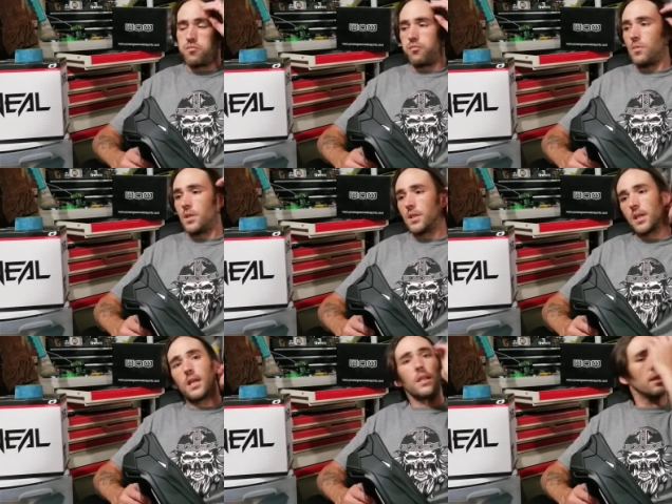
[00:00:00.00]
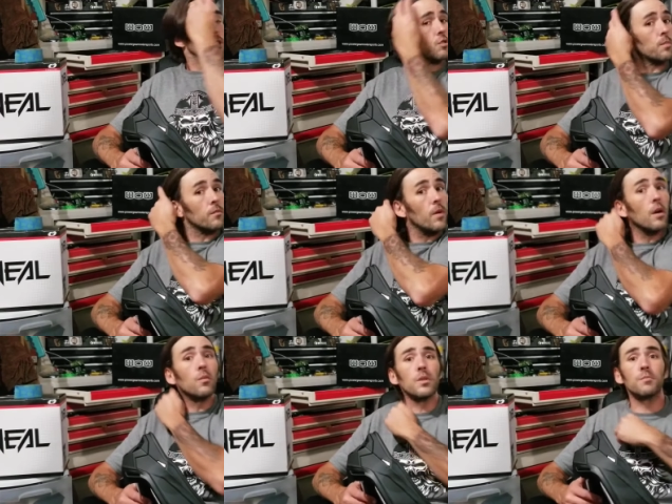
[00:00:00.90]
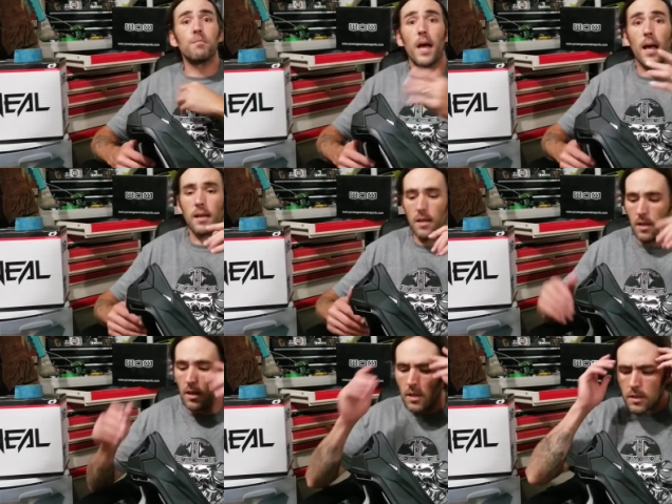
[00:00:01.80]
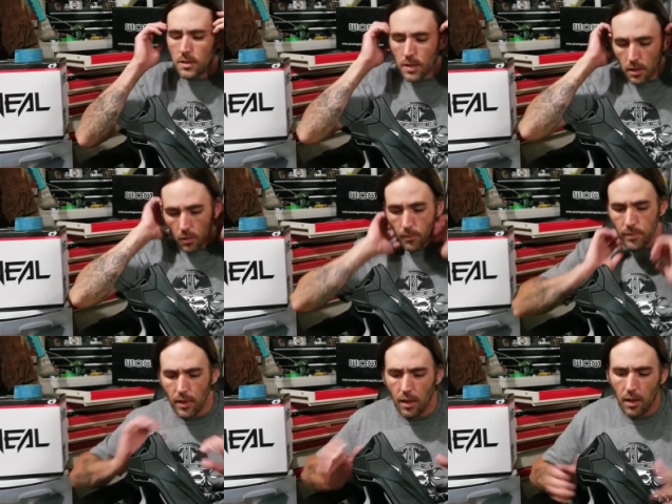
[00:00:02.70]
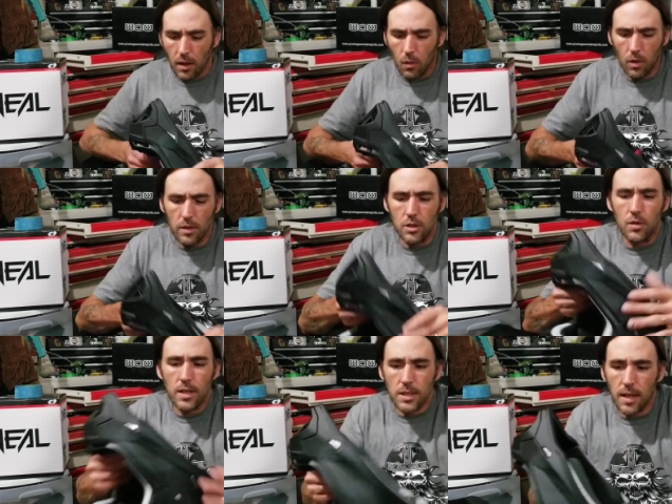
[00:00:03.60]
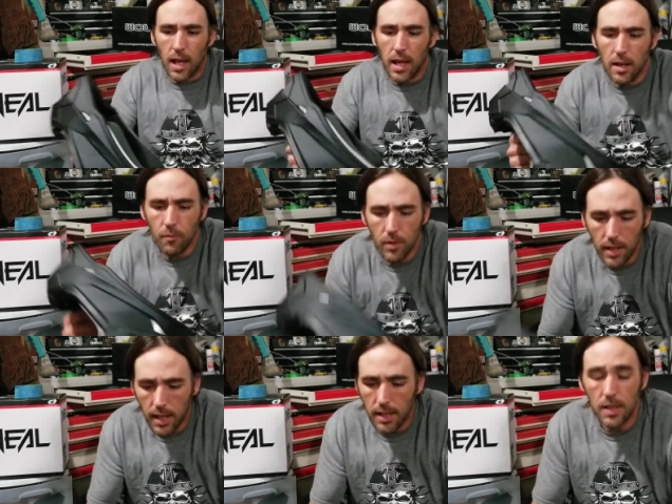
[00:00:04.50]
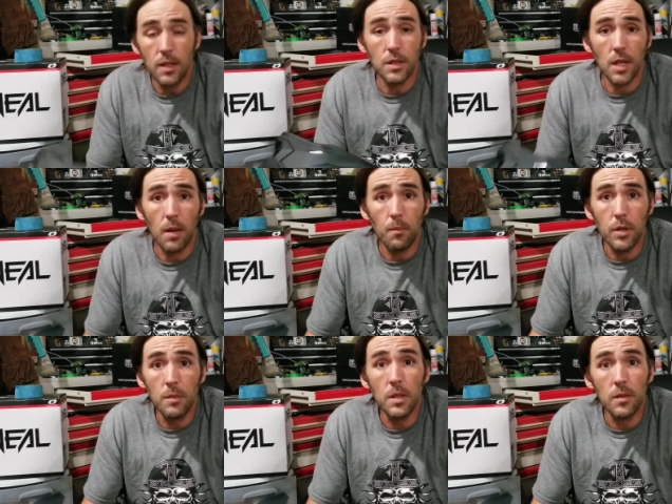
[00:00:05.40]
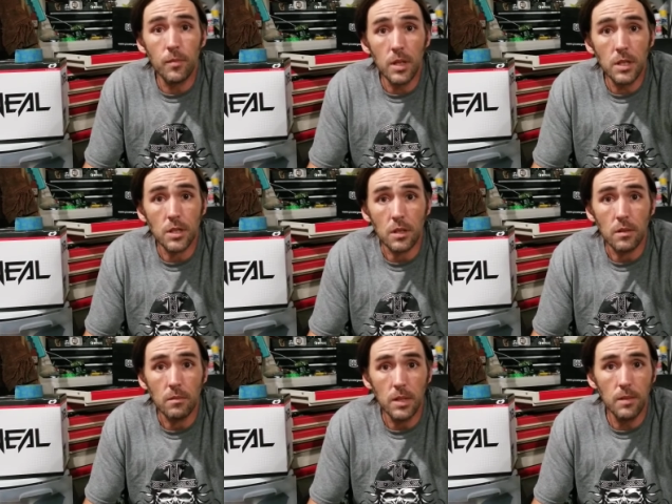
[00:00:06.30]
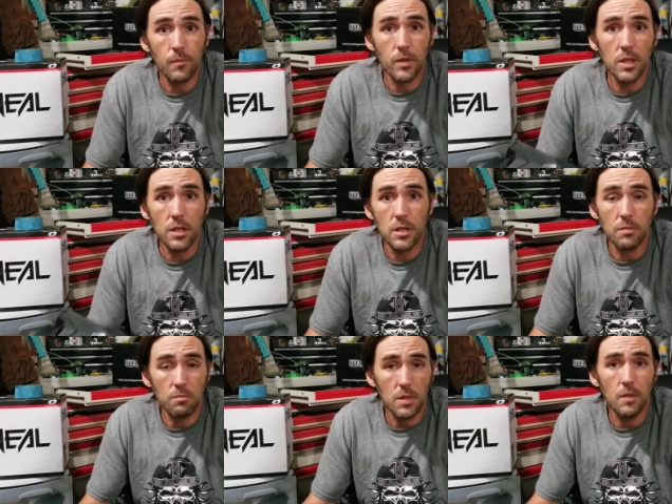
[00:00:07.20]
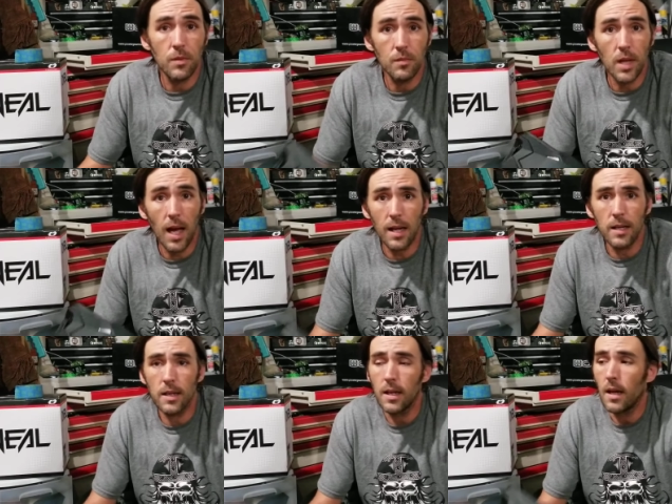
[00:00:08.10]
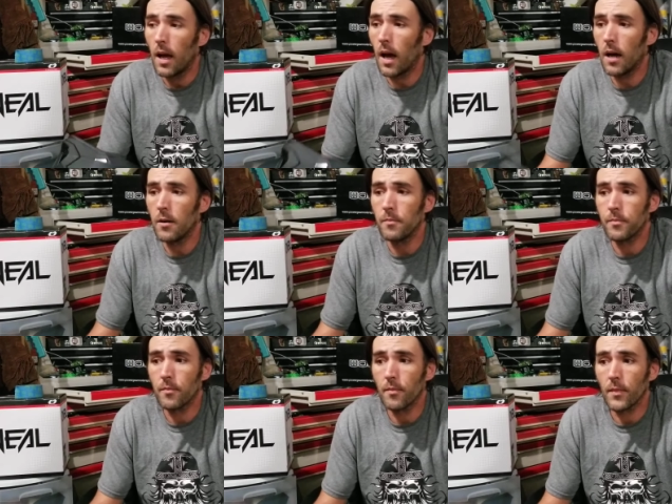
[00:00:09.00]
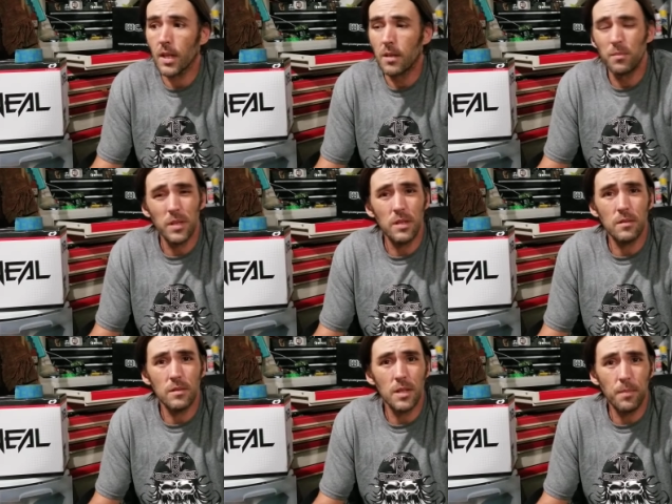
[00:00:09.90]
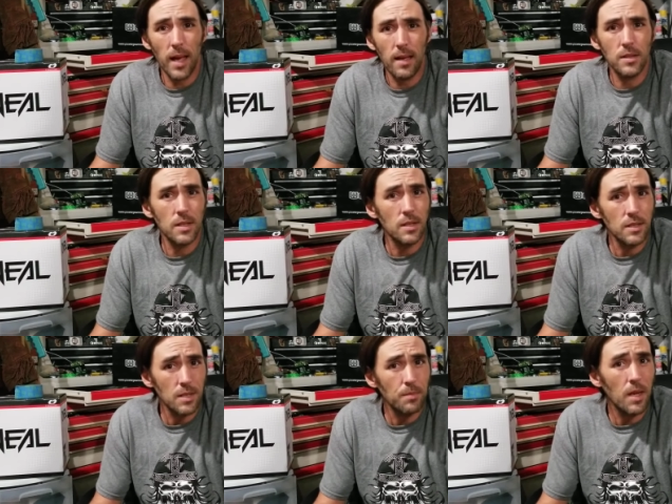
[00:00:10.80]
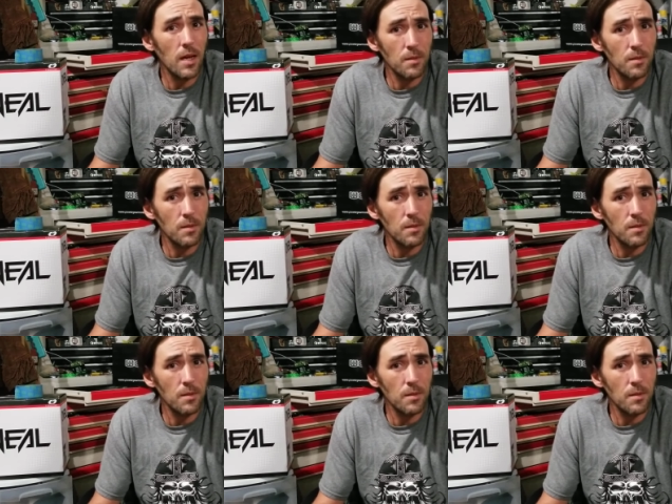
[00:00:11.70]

once again, the super funk was back. So, one of the tricks that I have for that is put them in the freezer. Deep freeze if you've got it. Put the pads in a Ziploc